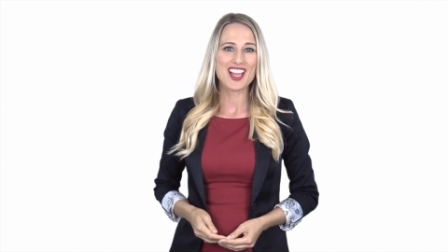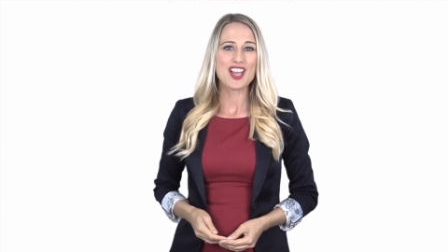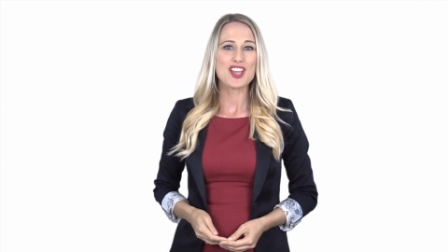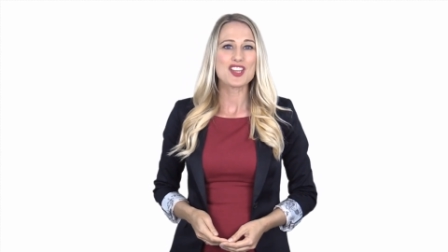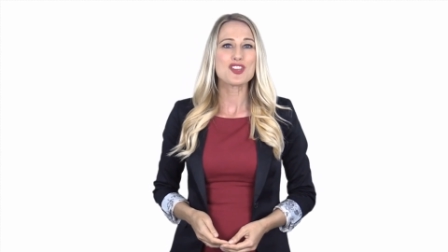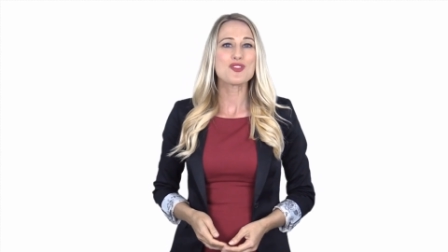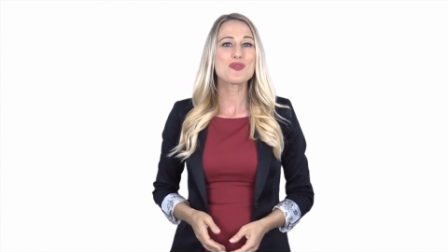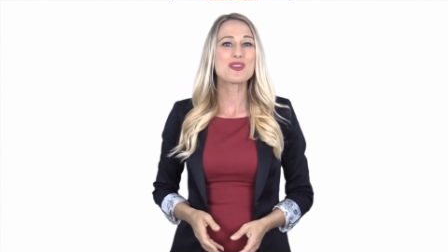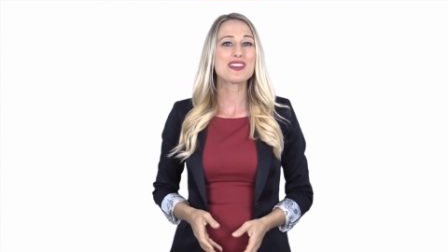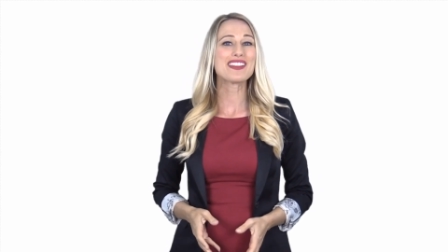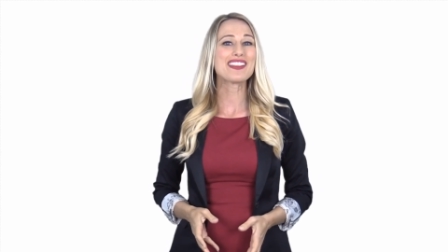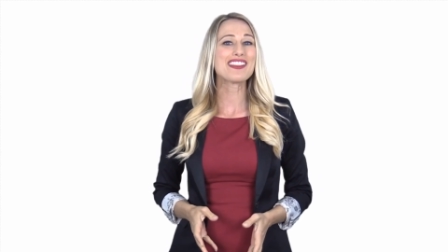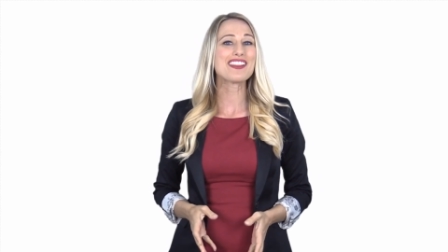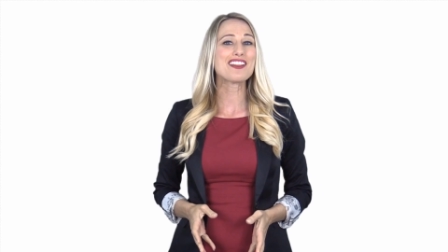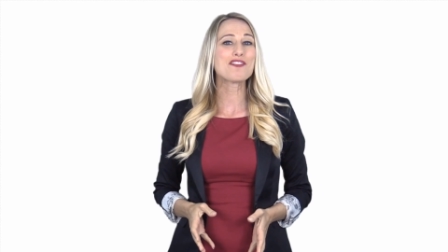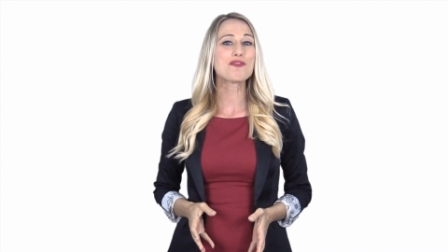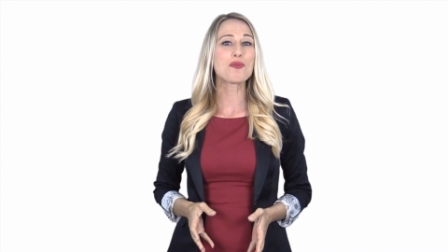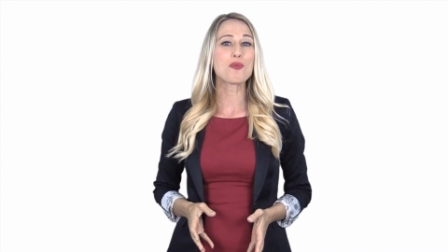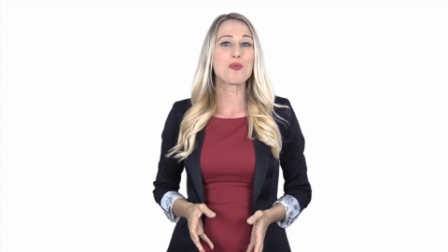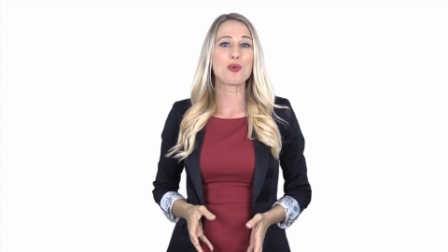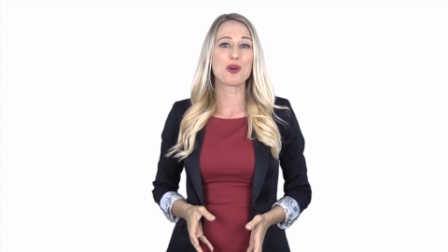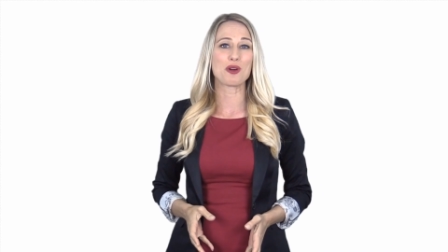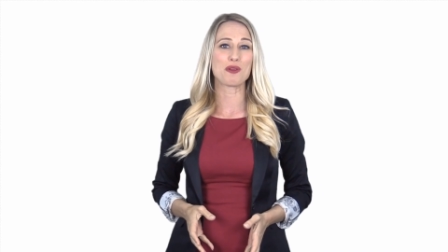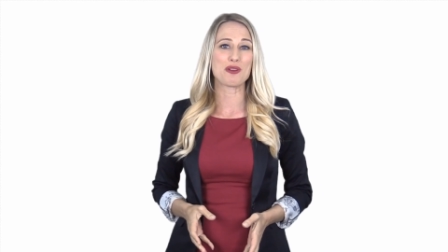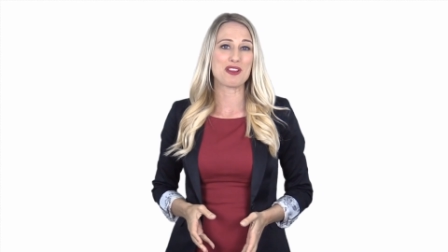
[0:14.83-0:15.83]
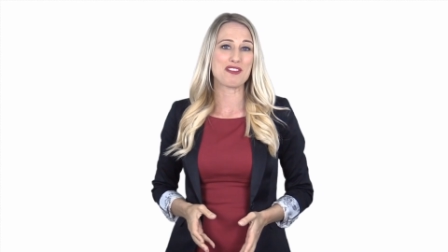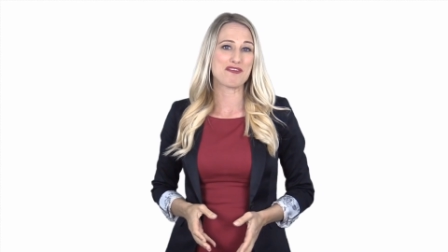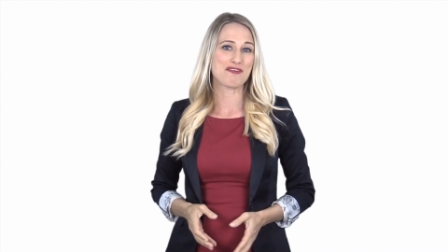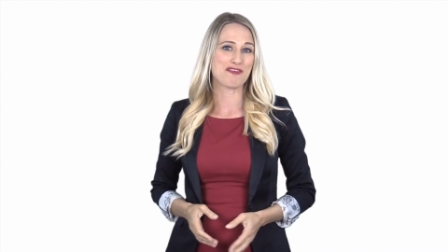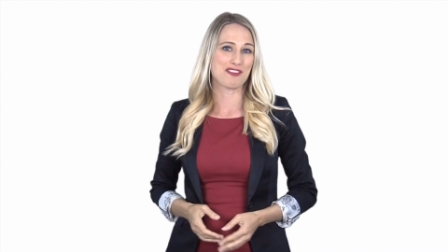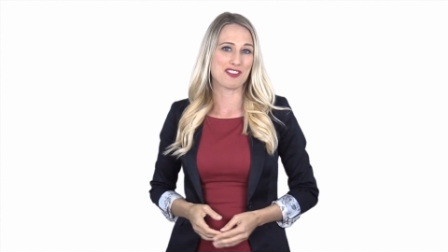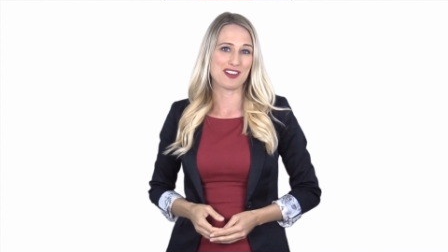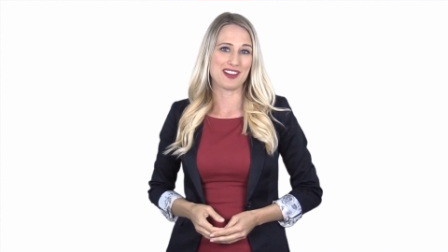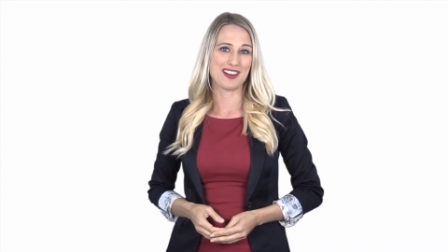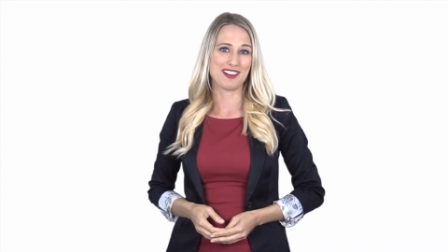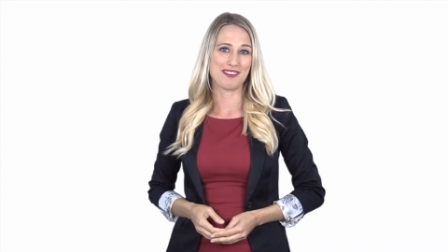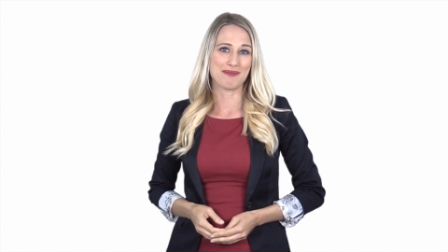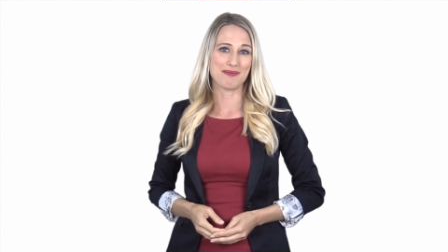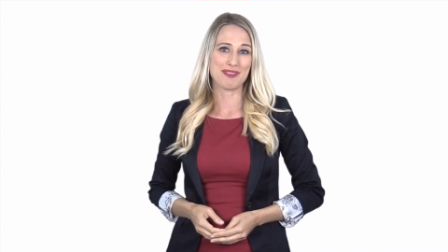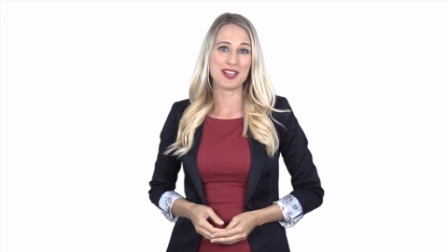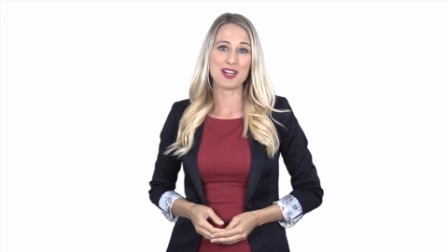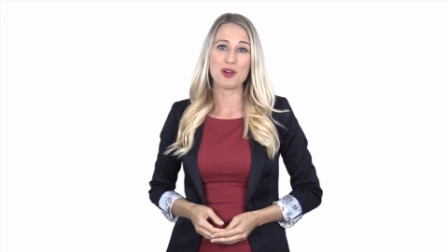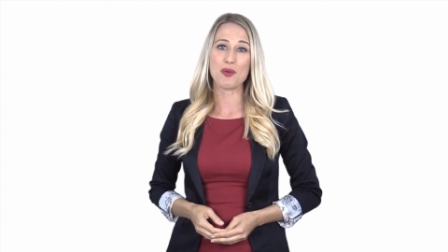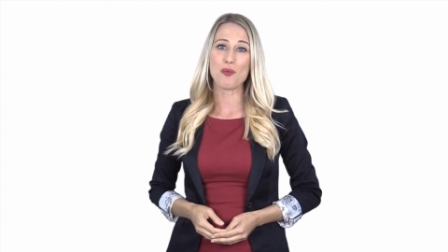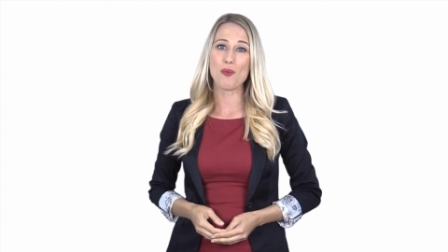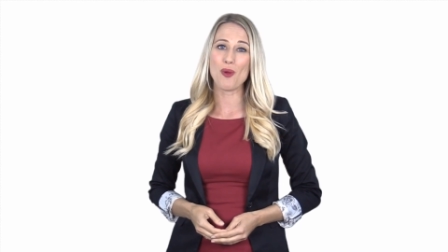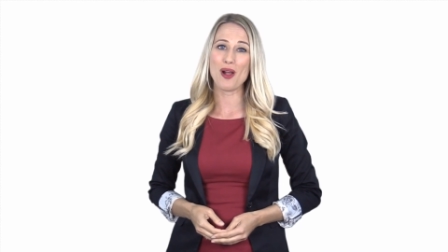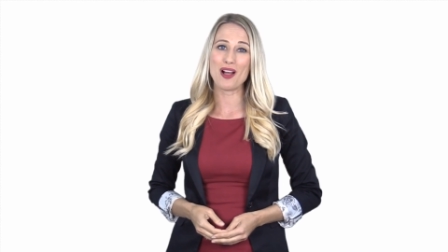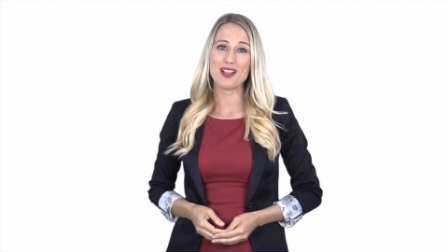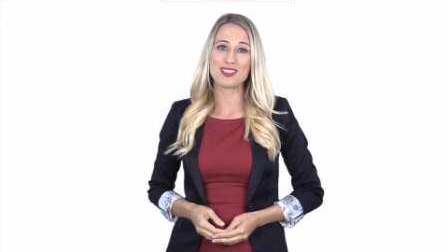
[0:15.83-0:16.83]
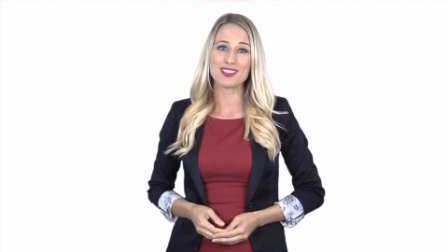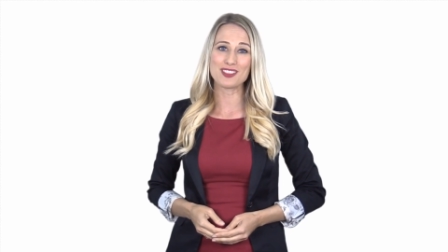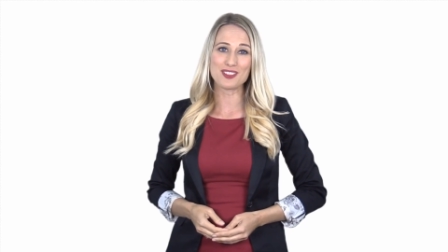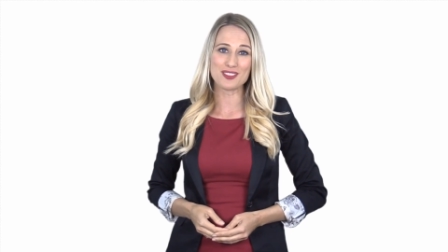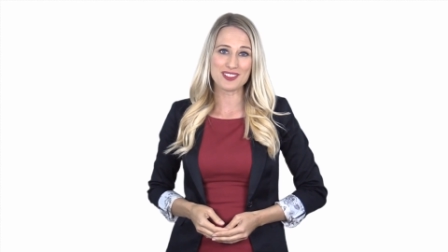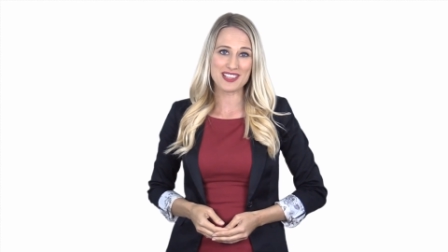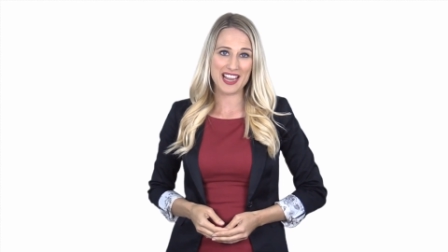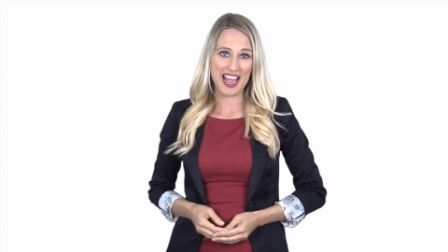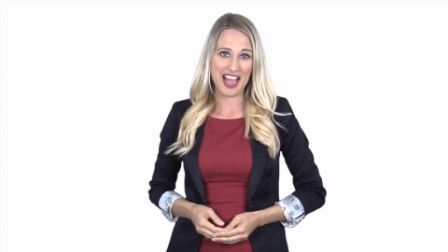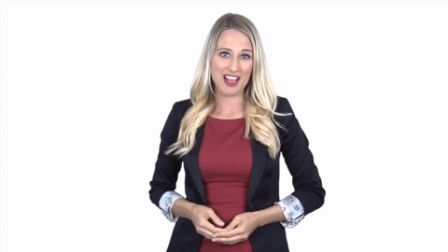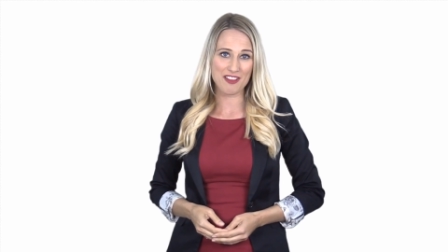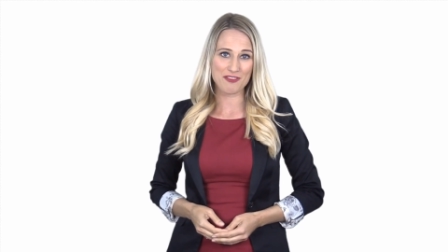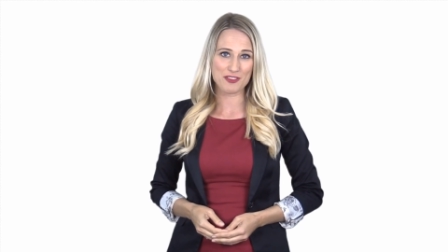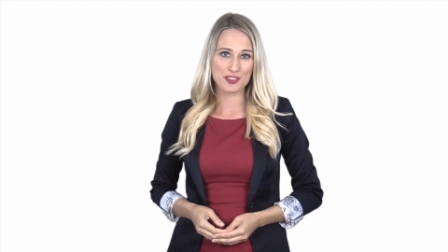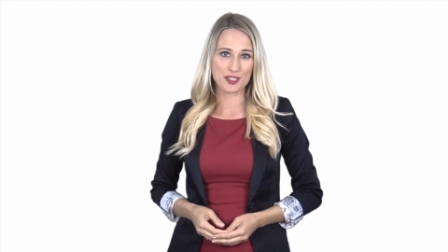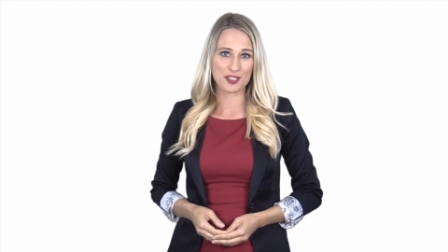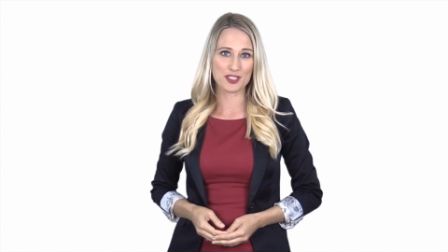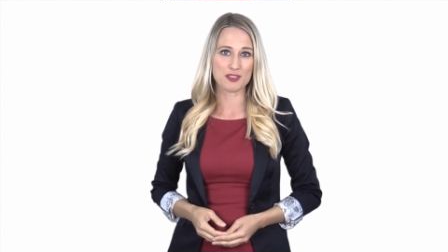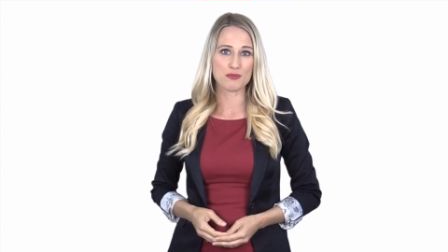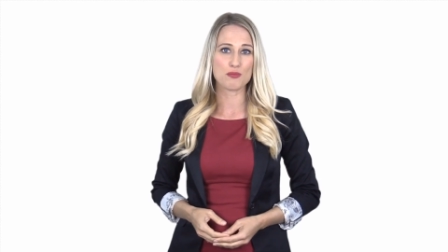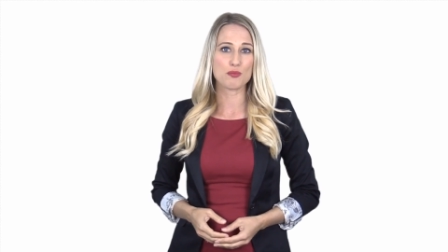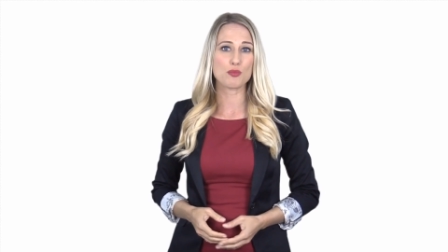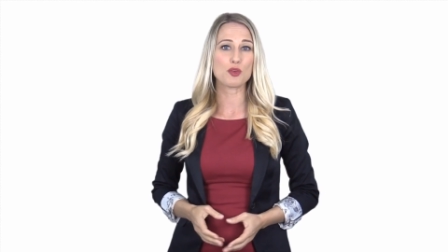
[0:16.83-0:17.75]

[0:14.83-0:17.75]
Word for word: you can live worry-free in a well-looked-after,